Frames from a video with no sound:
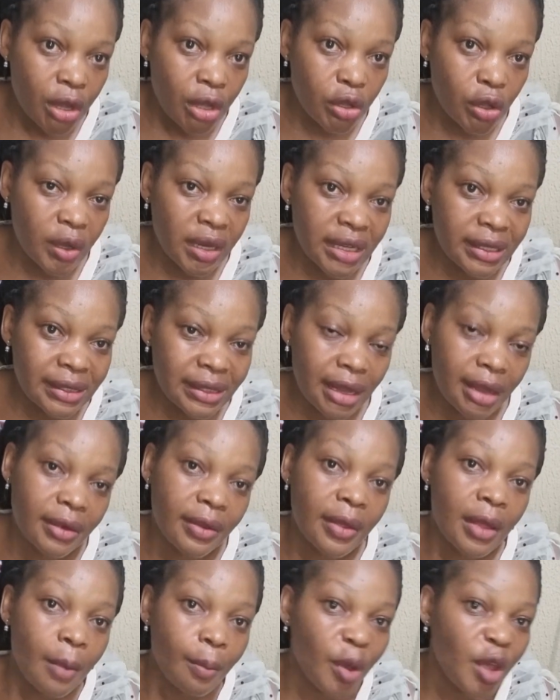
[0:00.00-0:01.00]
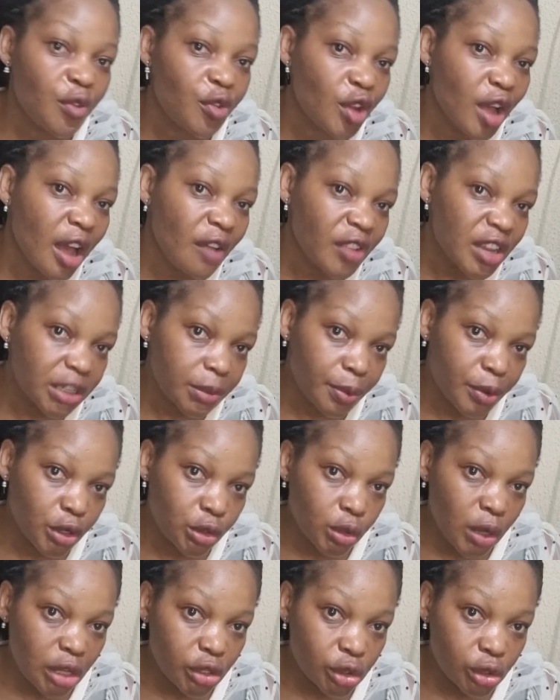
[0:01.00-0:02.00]
You understand? But if you have a
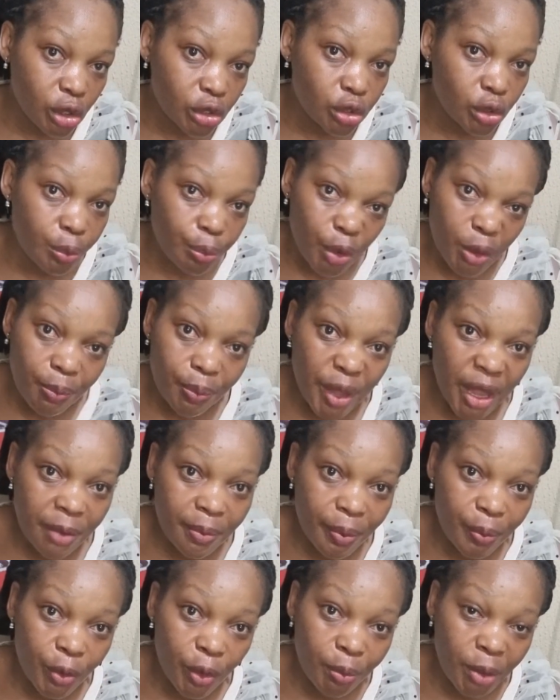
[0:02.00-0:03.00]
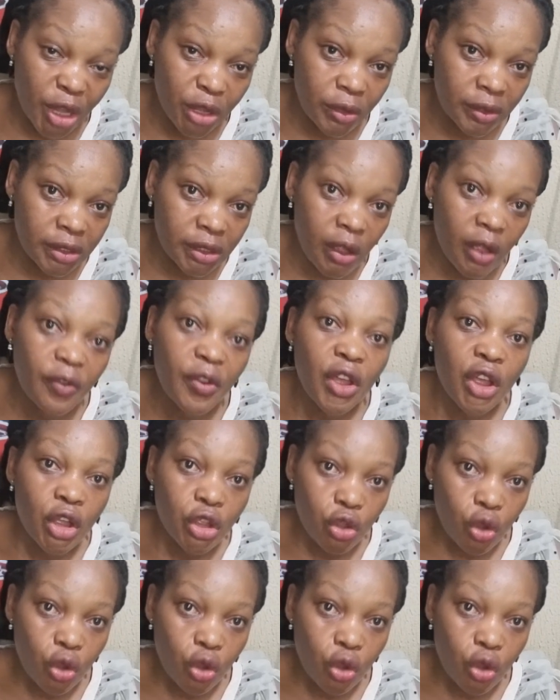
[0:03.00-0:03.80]
spiritual salt you prepared by yourself,